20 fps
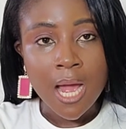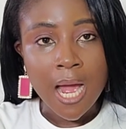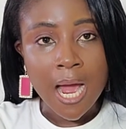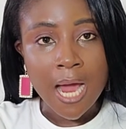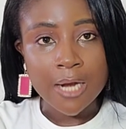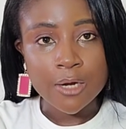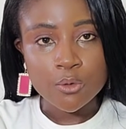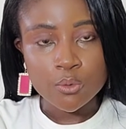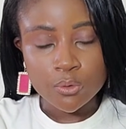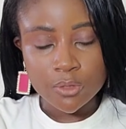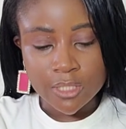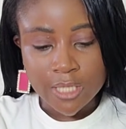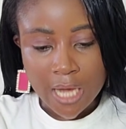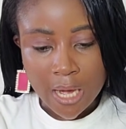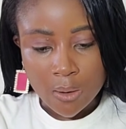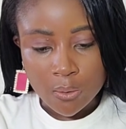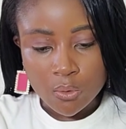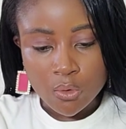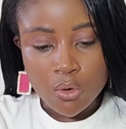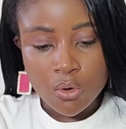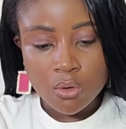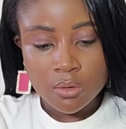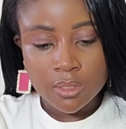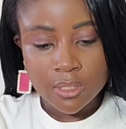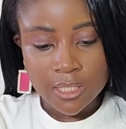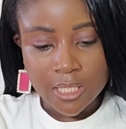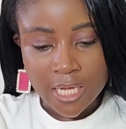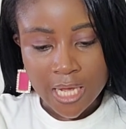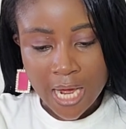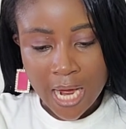and you
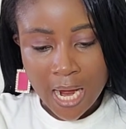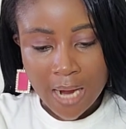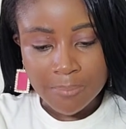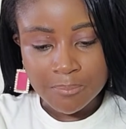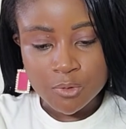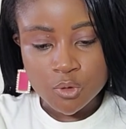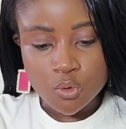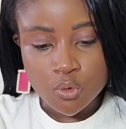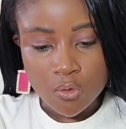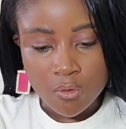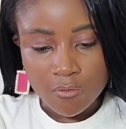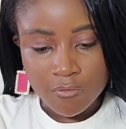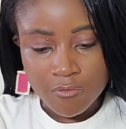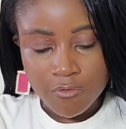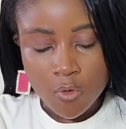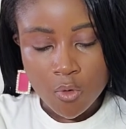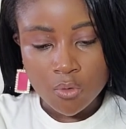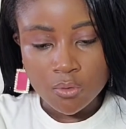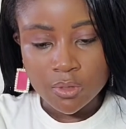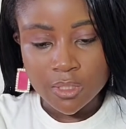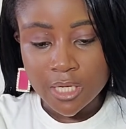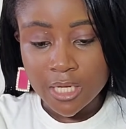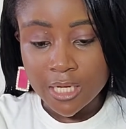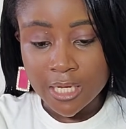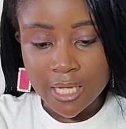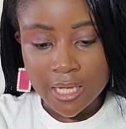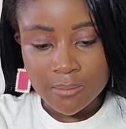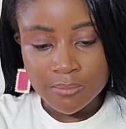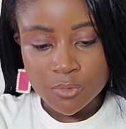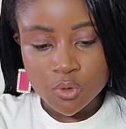download the app to your phone, the
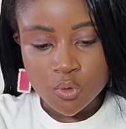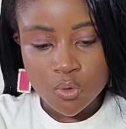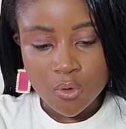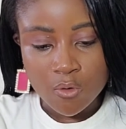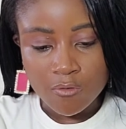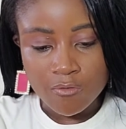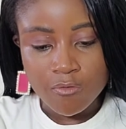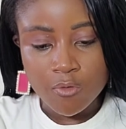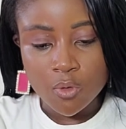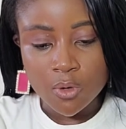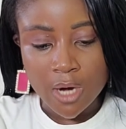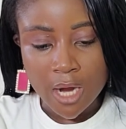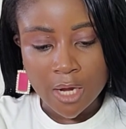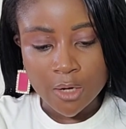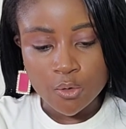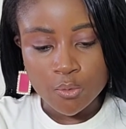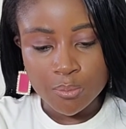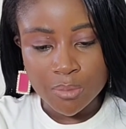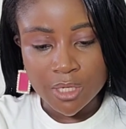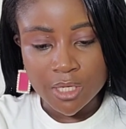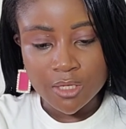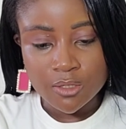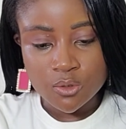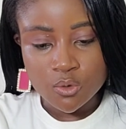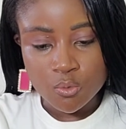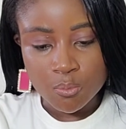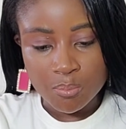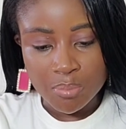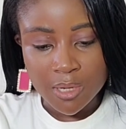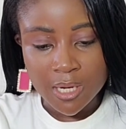game to your phone, and you begin to
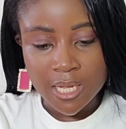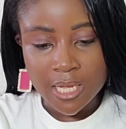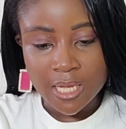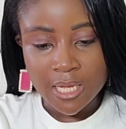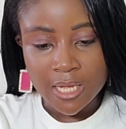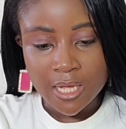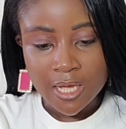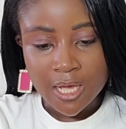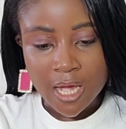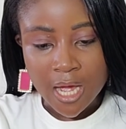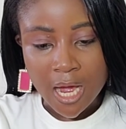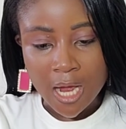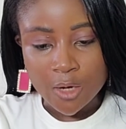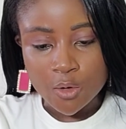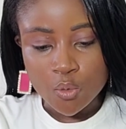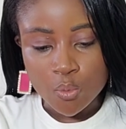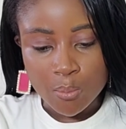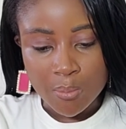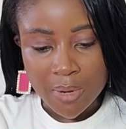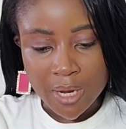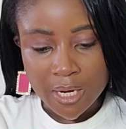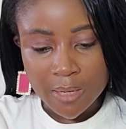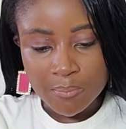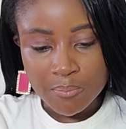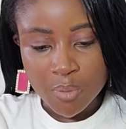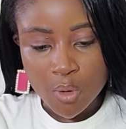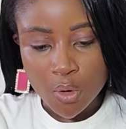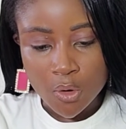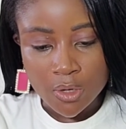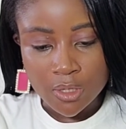play and you make
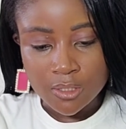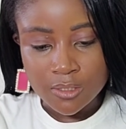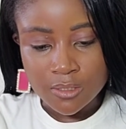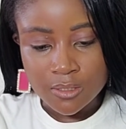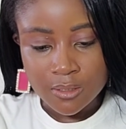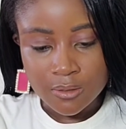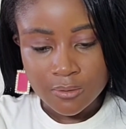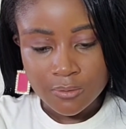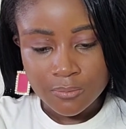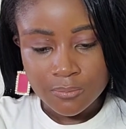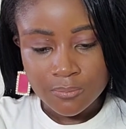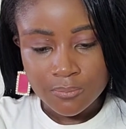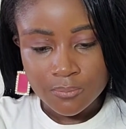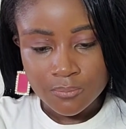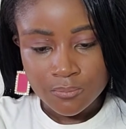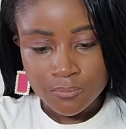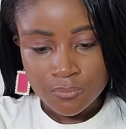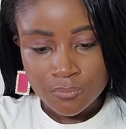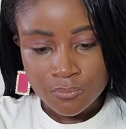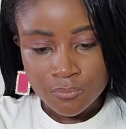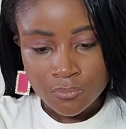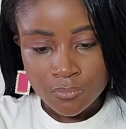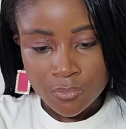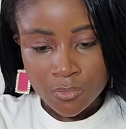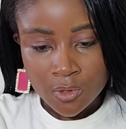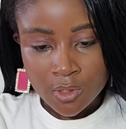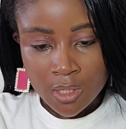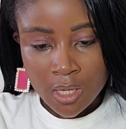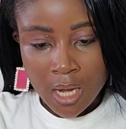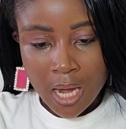points.
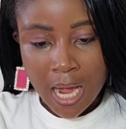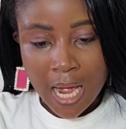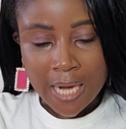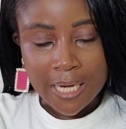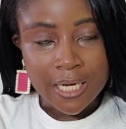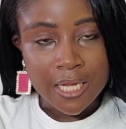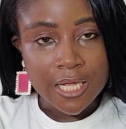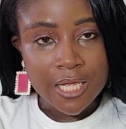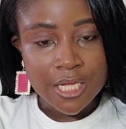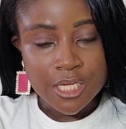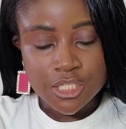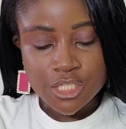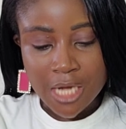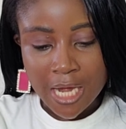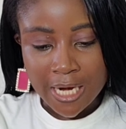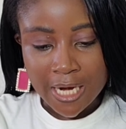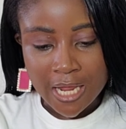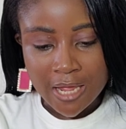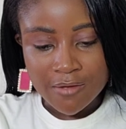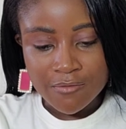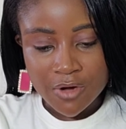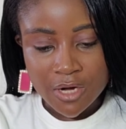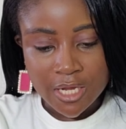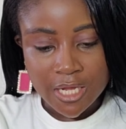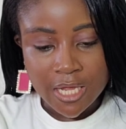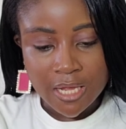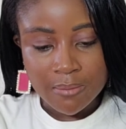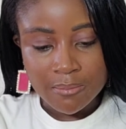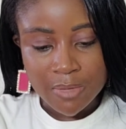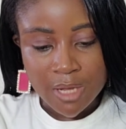and each and every
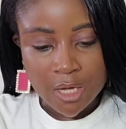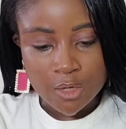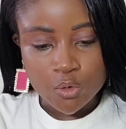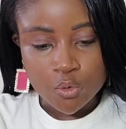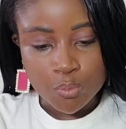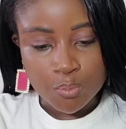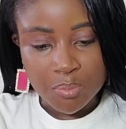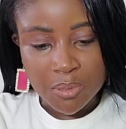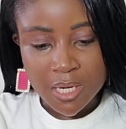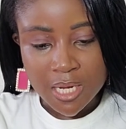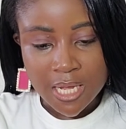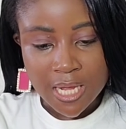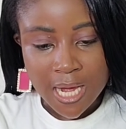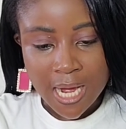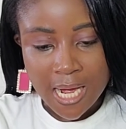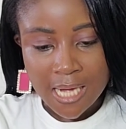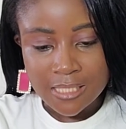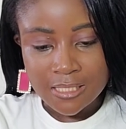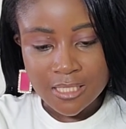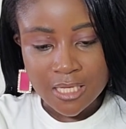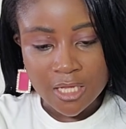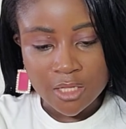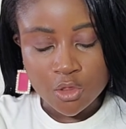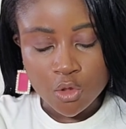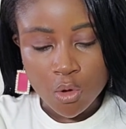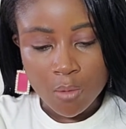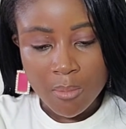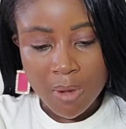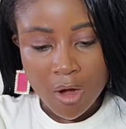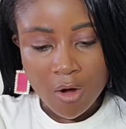game that you play has a
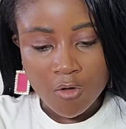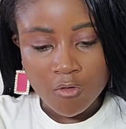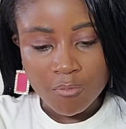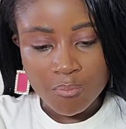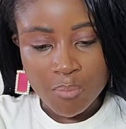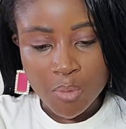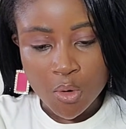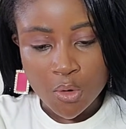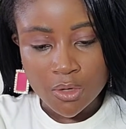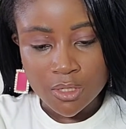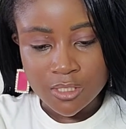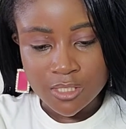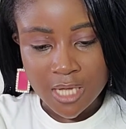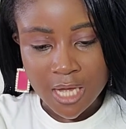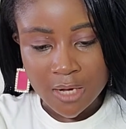number of points